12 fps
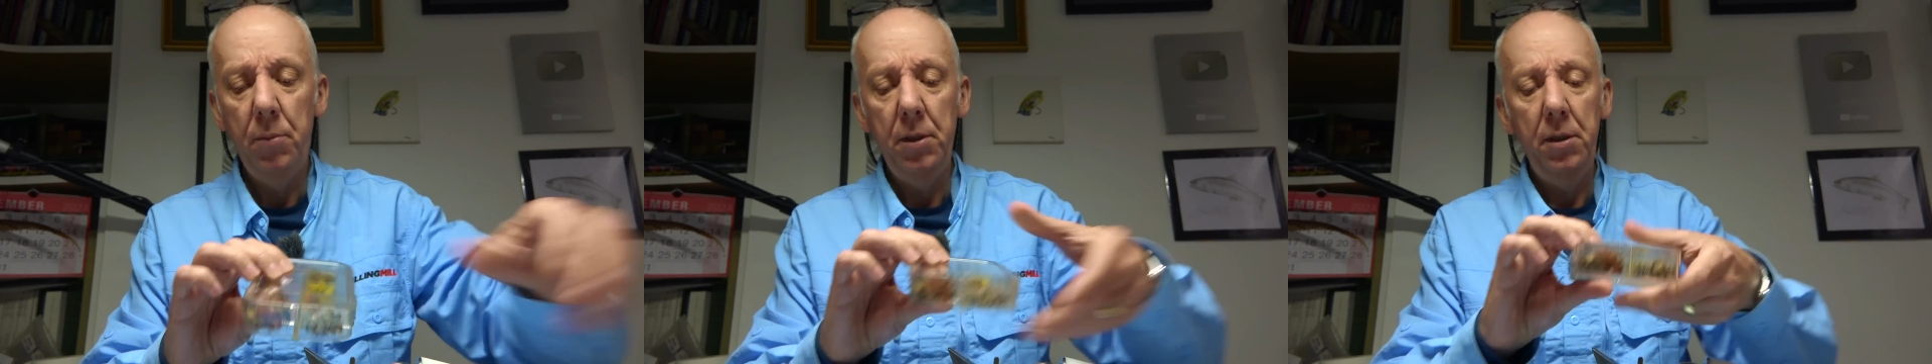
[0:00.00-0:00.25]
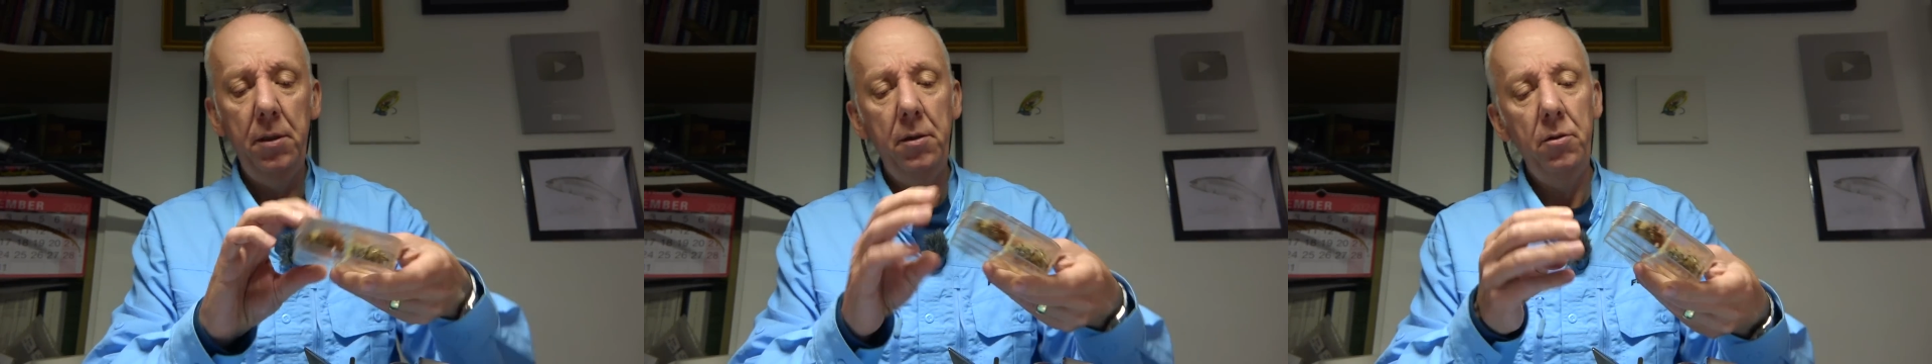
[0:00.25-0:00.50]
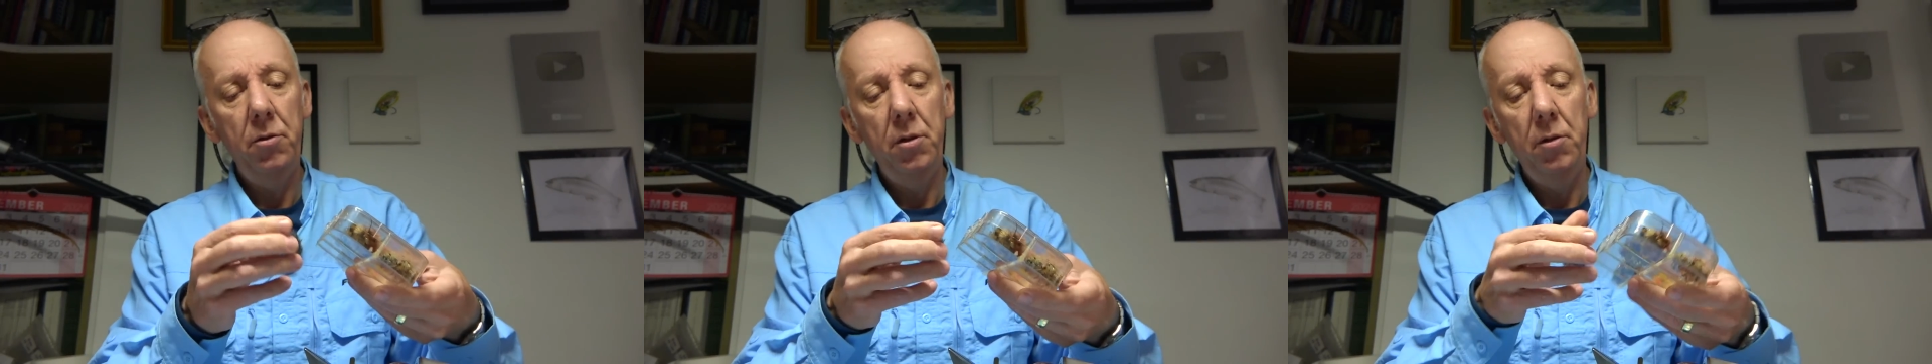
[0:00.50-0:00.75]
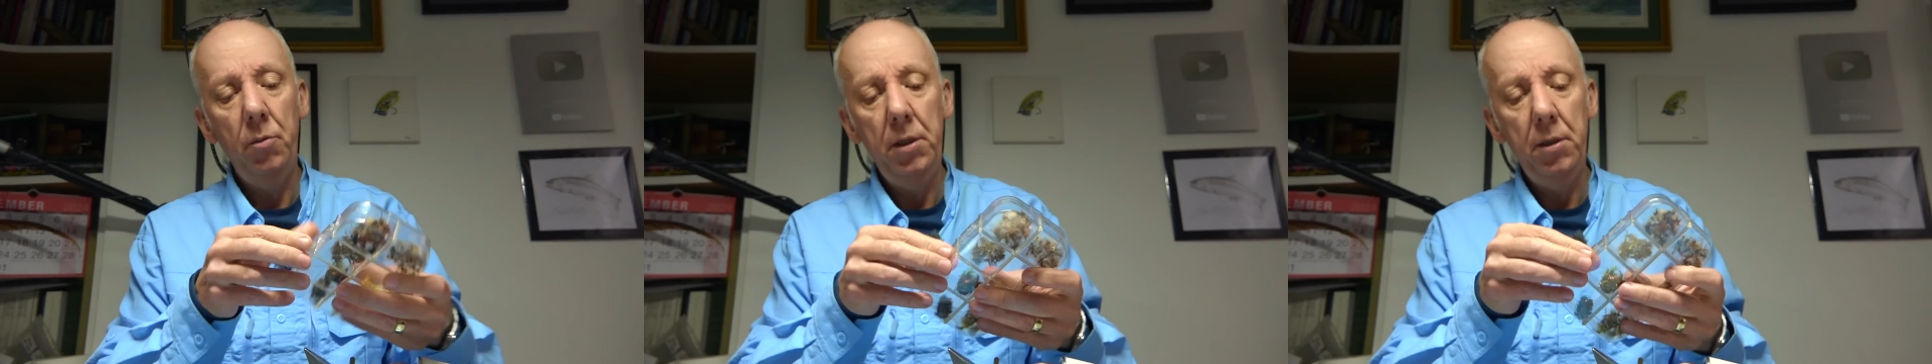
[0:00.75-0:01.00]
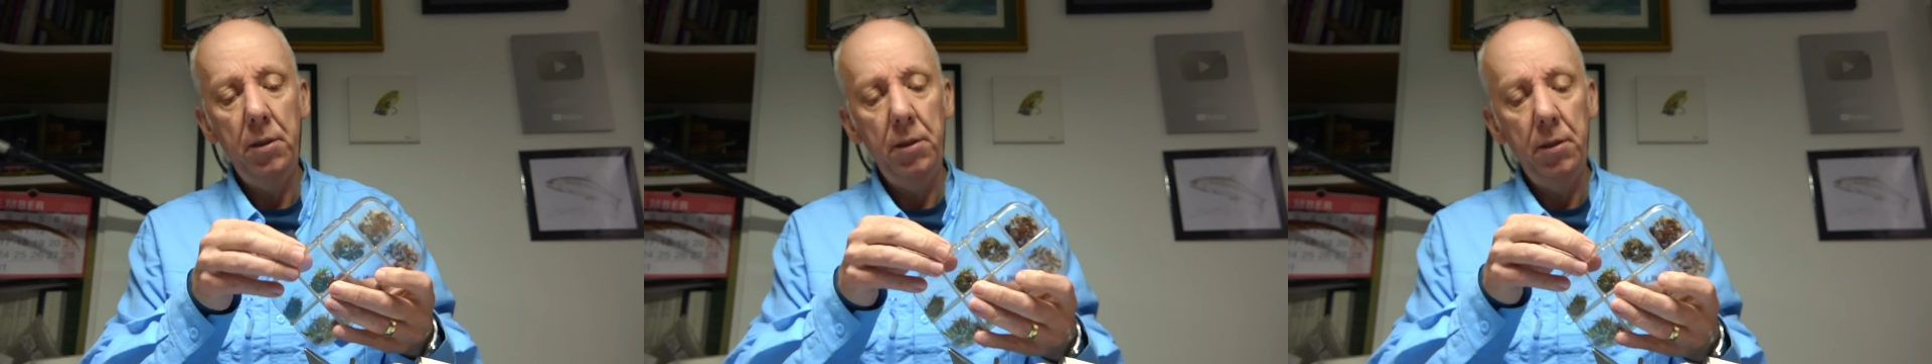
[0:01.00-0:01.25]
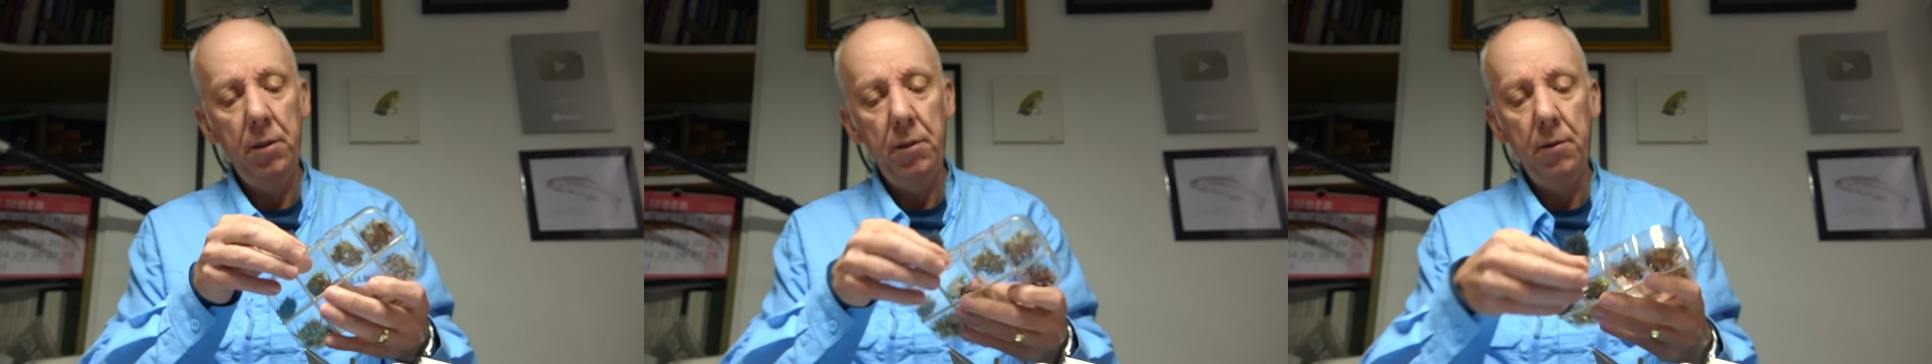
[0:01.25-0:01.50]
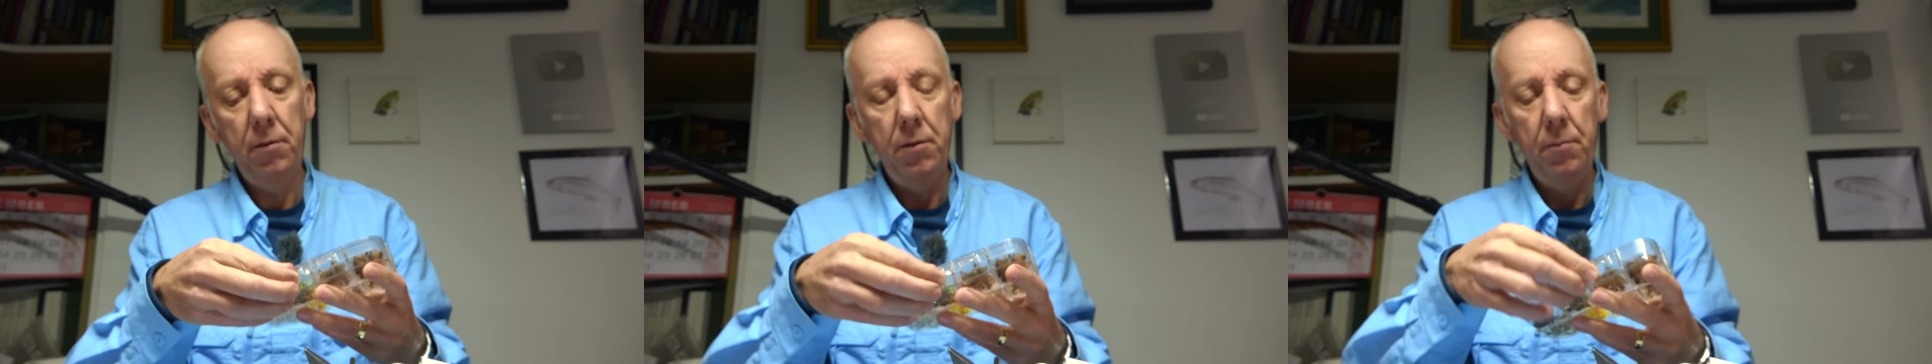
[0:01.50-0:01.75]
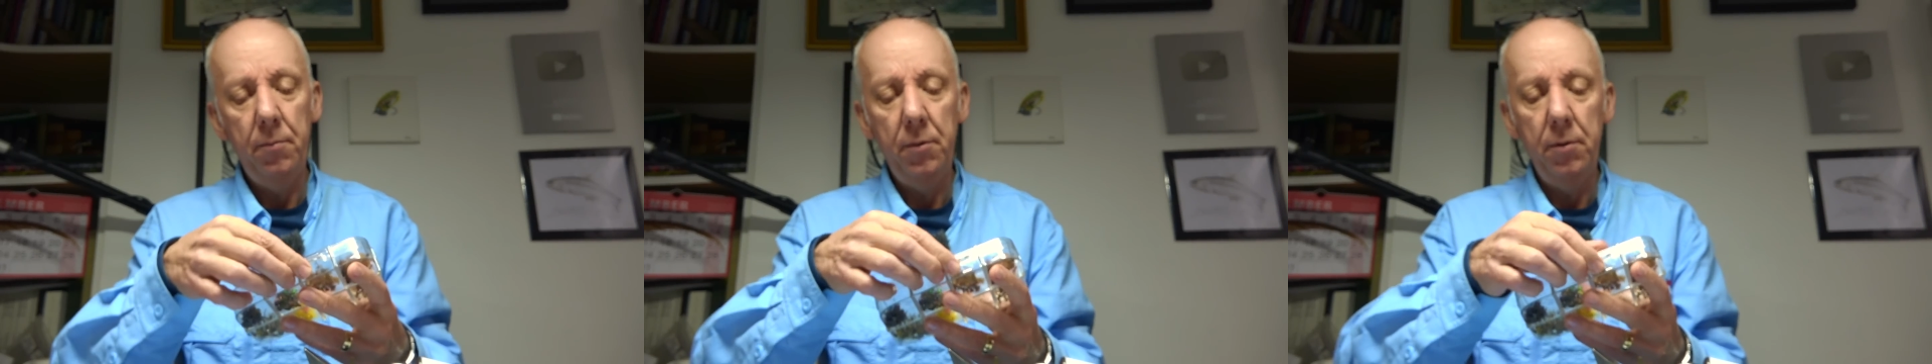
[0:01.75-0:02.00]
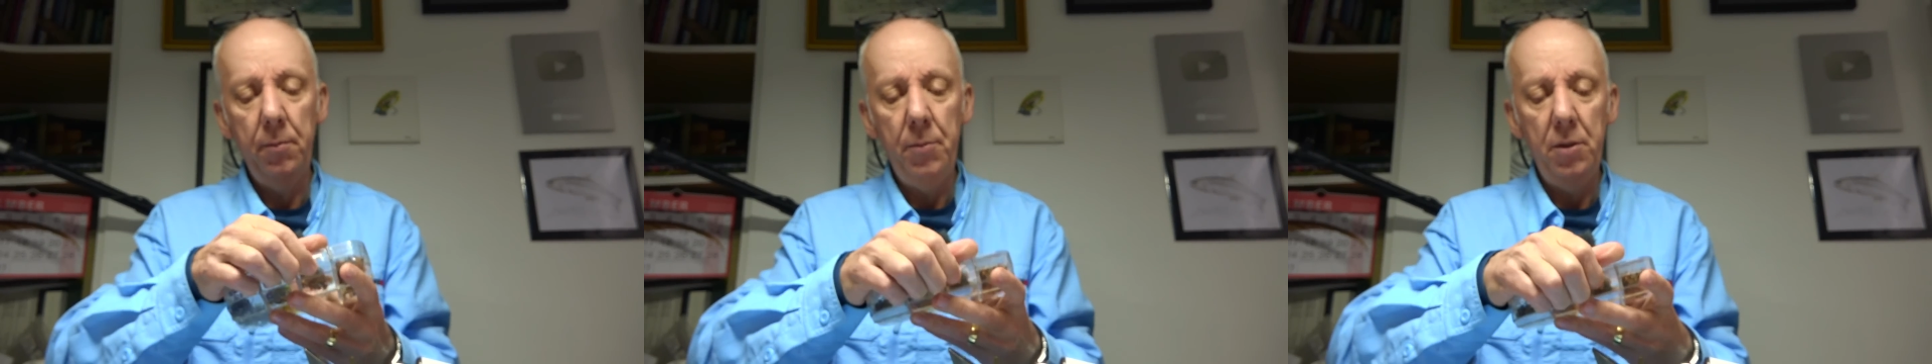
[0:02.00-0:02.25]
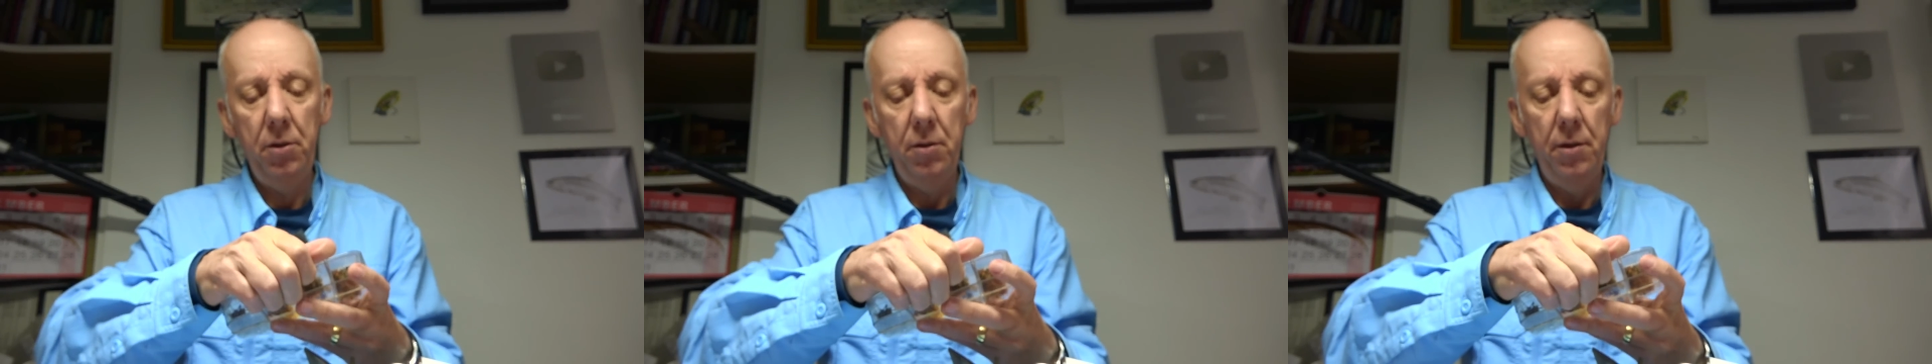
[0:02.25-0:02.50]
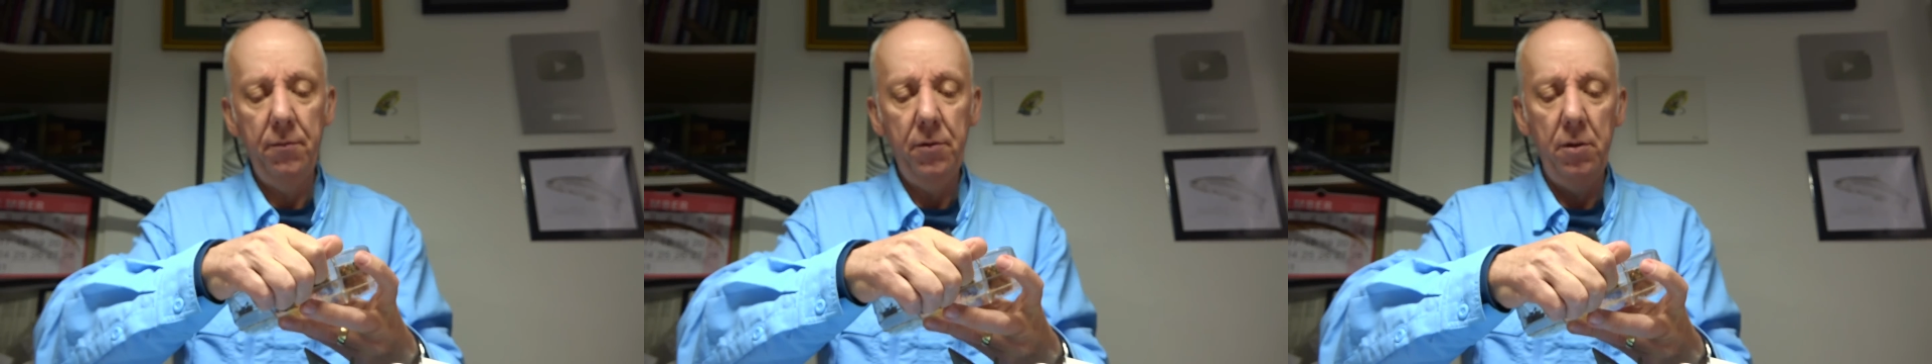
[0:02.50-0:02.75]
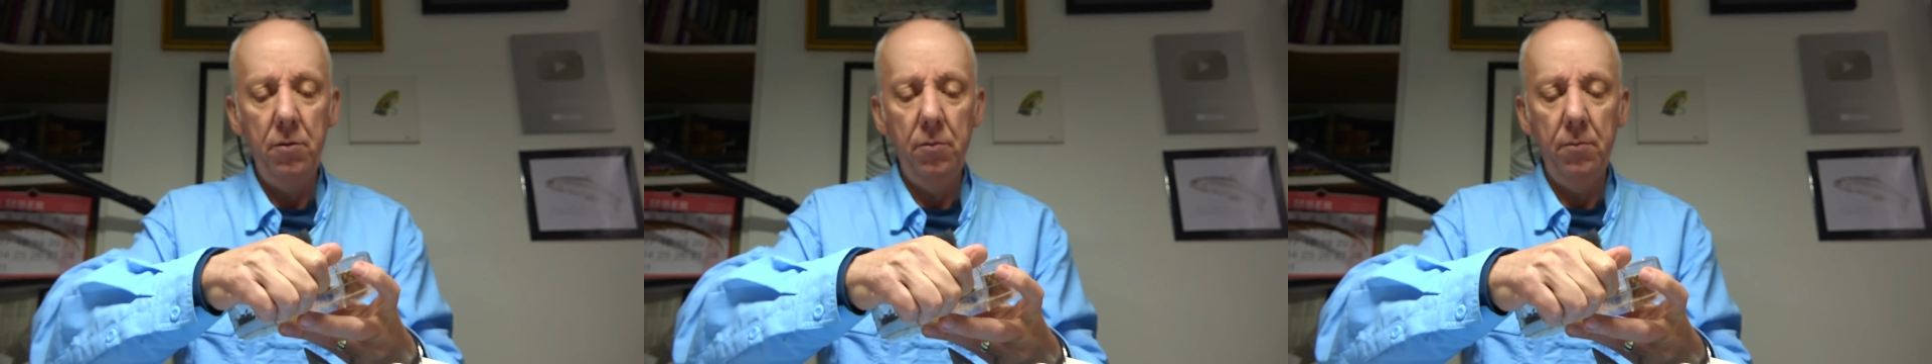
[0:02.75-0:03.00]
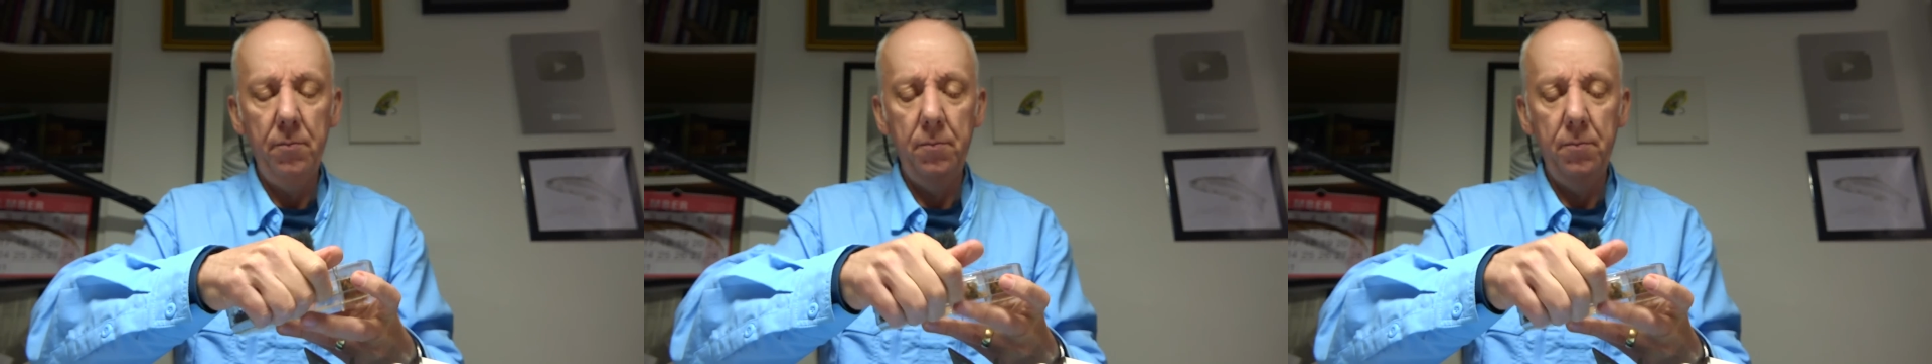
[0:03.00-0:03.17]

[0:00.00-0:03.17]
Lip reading: Usually they wear it the bit you lift out,